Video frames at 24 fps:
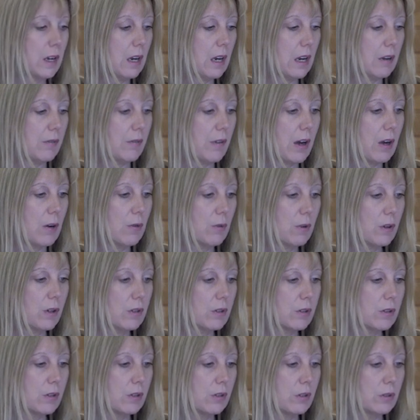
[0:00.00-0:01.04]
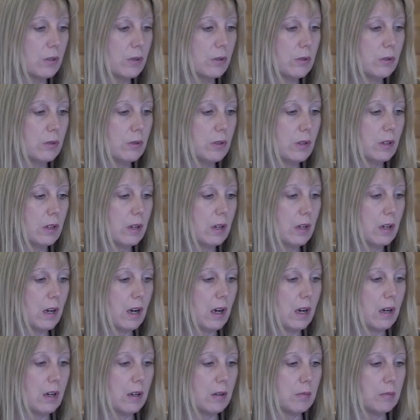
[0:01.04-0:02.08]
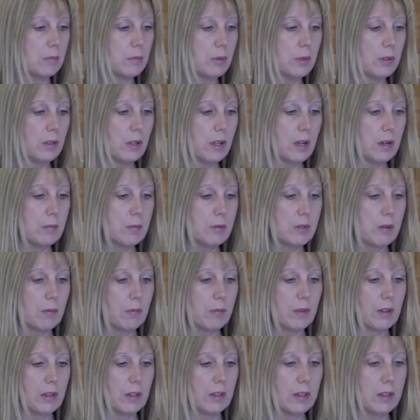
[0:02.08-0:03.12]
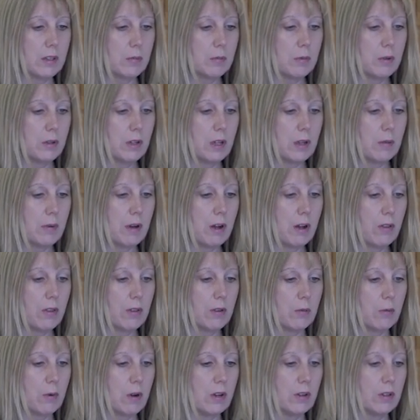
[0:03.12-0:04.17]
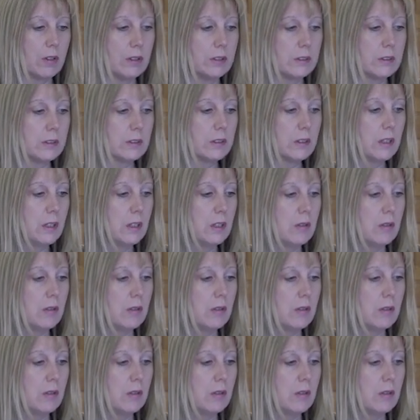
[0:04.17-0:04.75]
If I were to pull up something, let's pull up health and wellness.